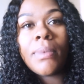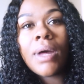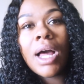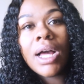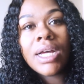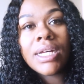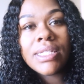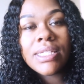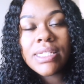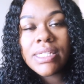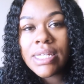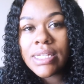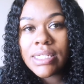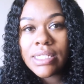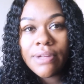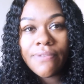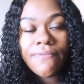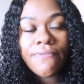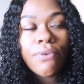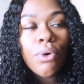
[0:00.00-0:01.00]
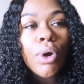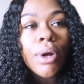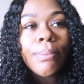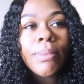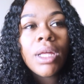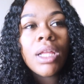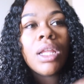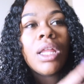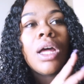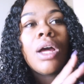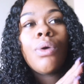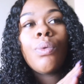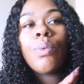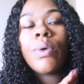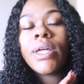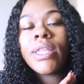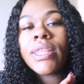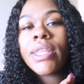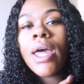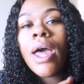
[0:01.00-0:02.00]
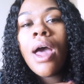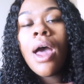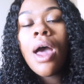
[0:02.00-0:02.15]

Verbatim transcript: a consistent formula with